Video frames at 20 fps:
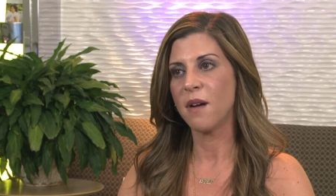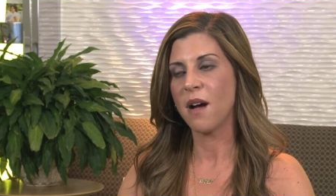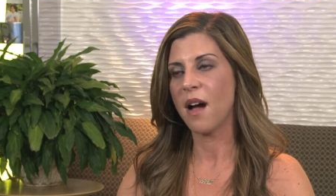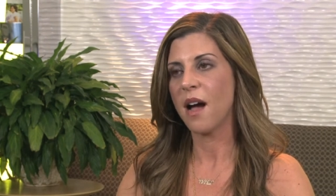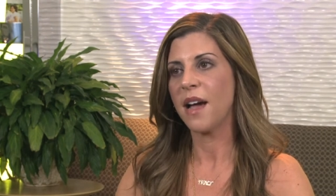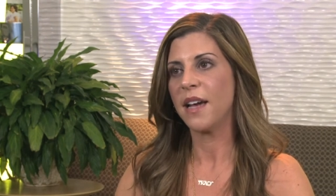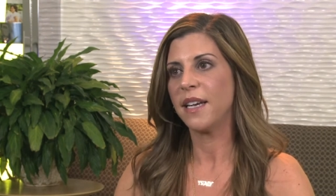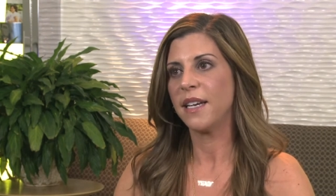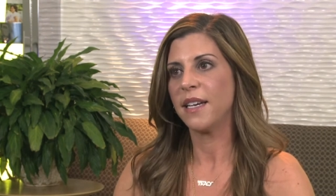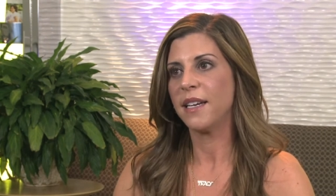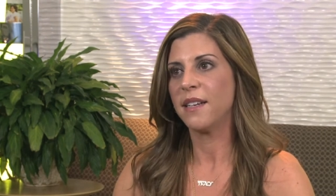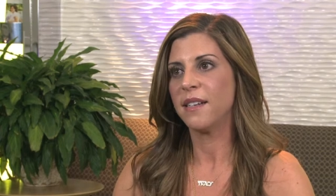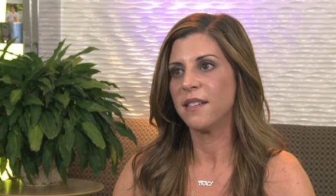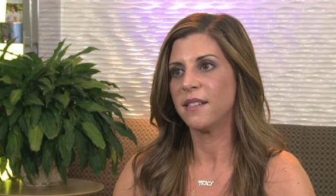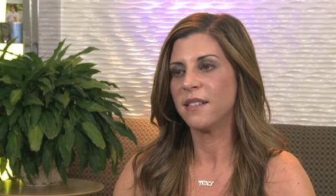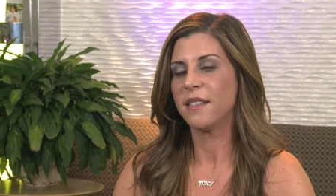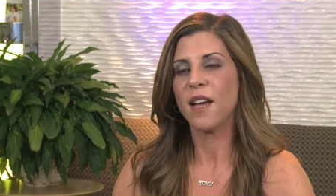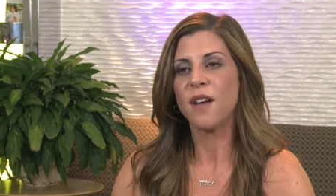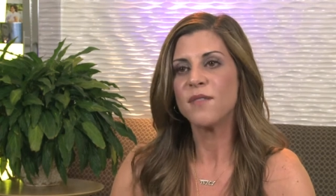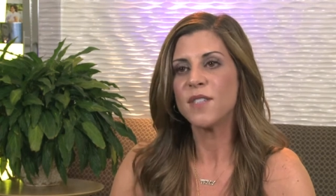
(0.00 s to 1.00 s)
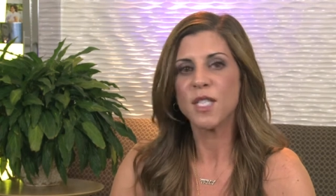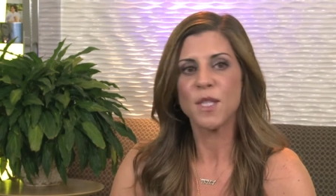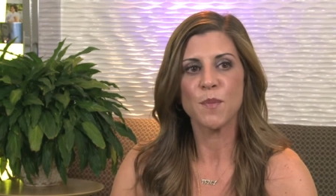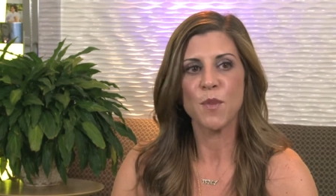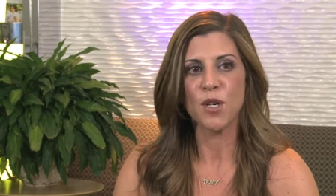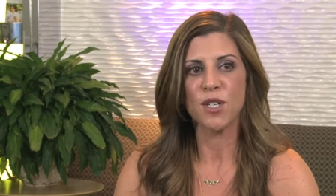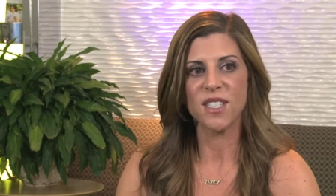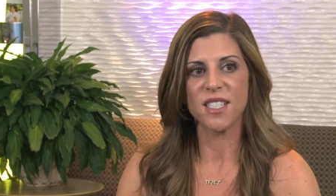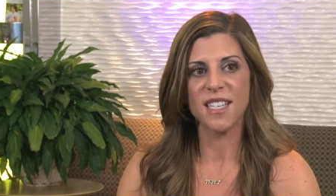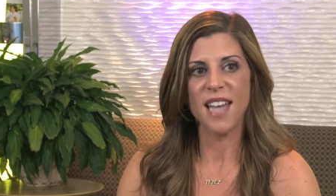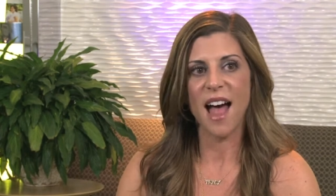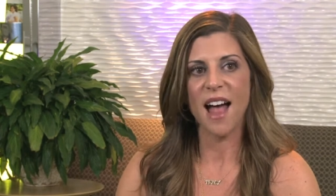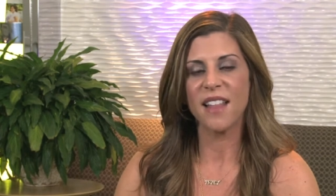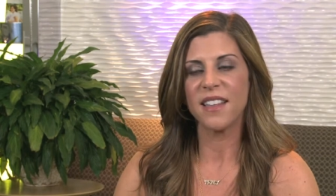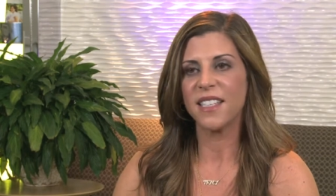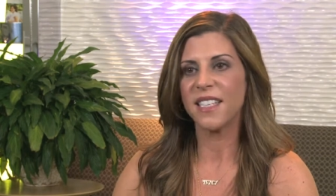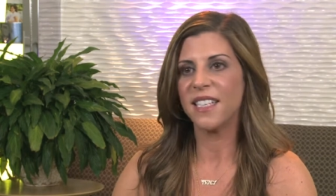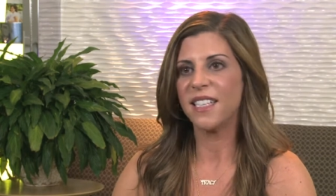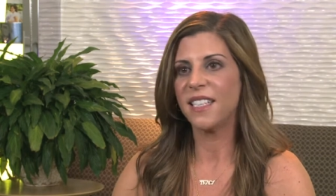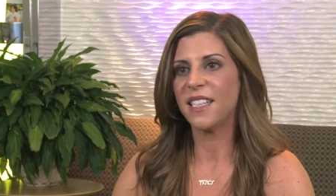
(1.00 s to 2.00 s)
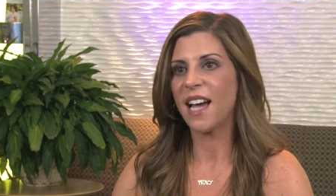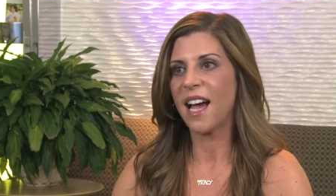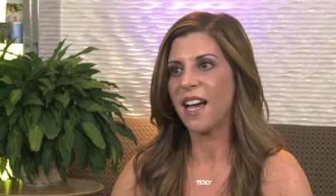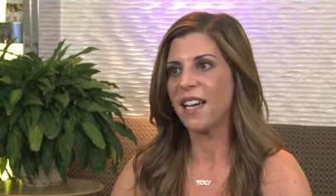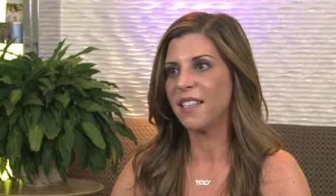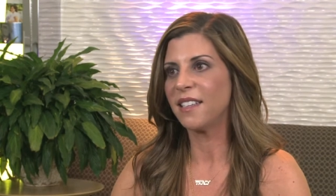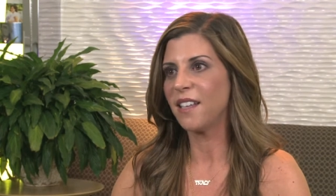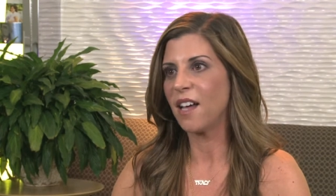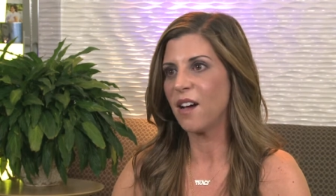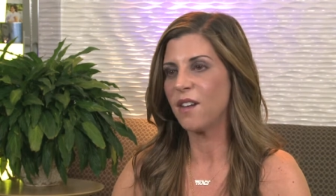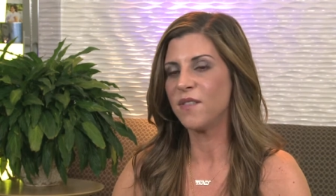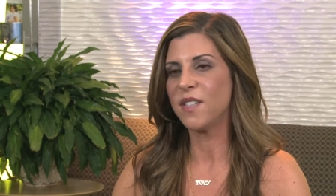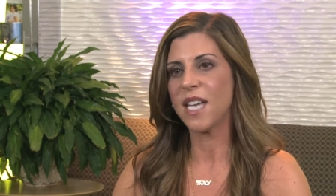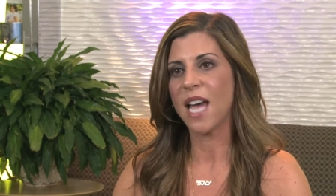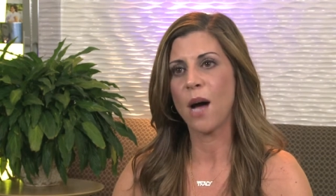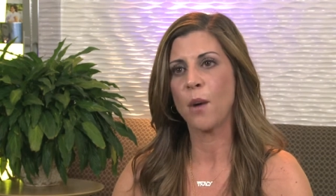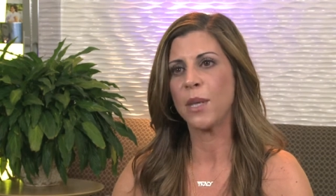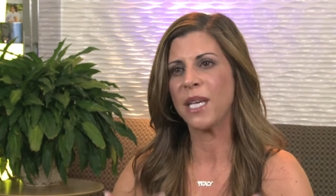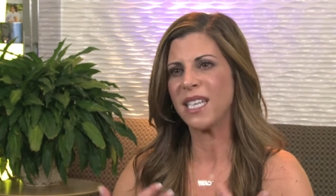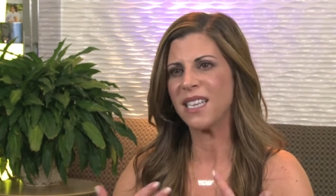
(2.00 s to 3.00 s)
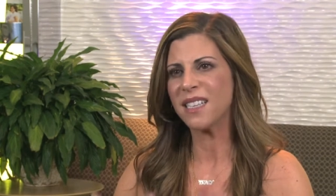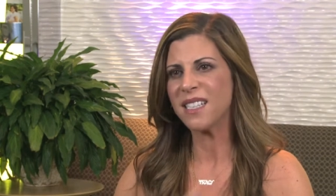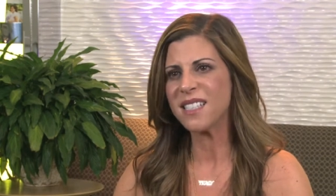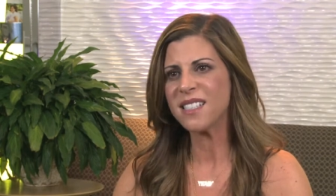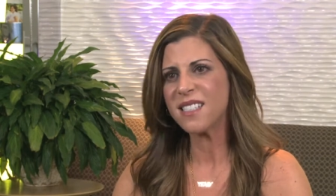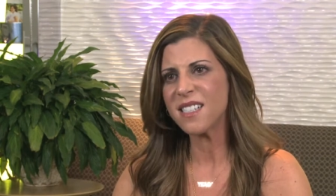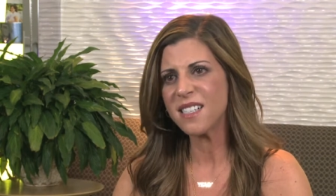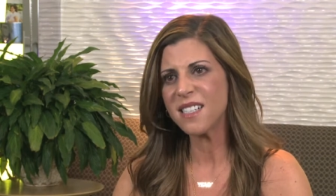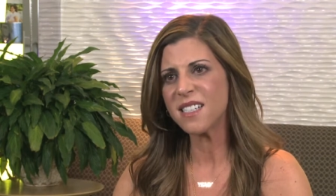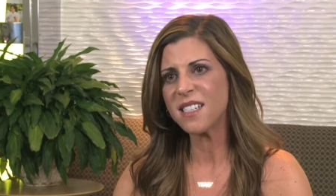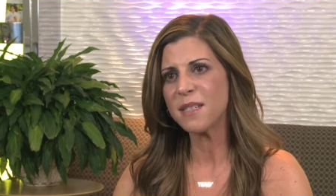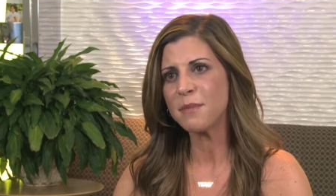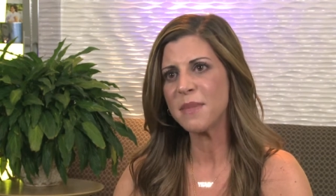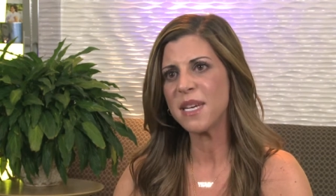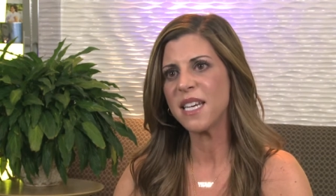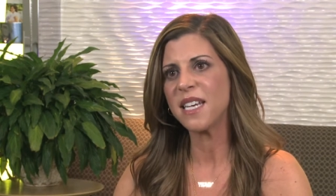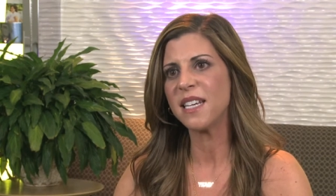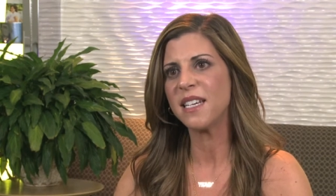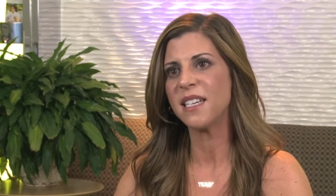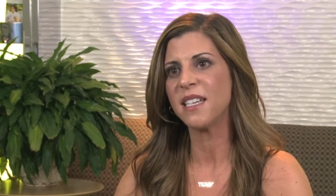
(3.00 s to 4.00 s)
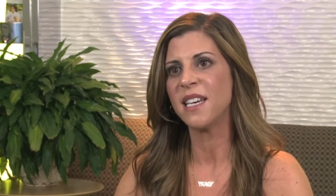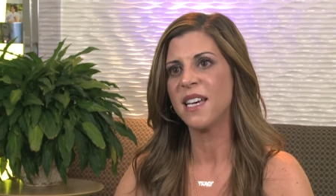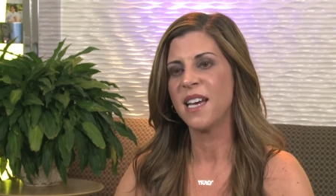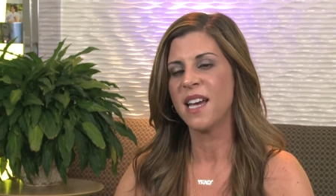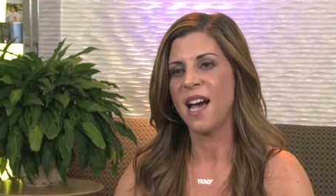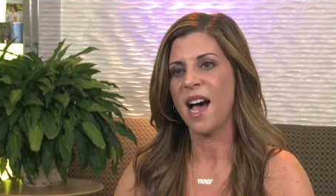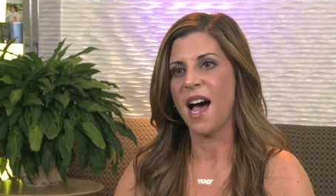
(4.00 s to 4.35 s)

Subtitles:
I loved his personality. I loved how he listened to me.